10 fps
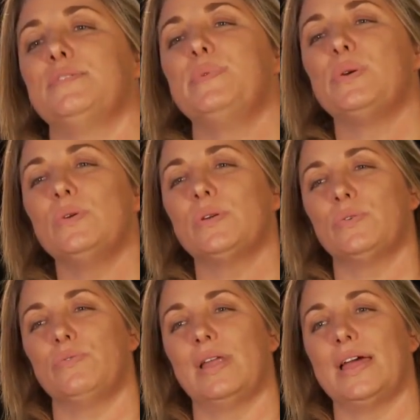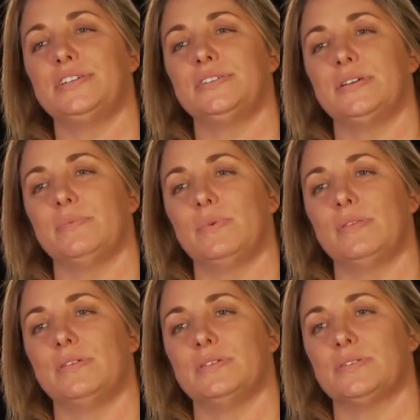to build a good relationship
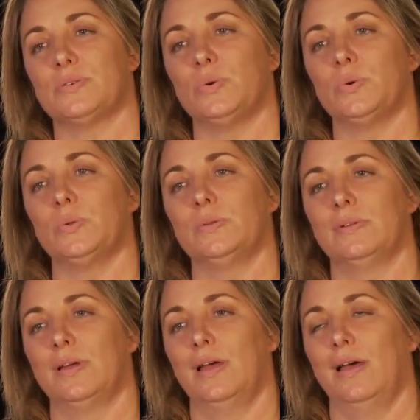with the school,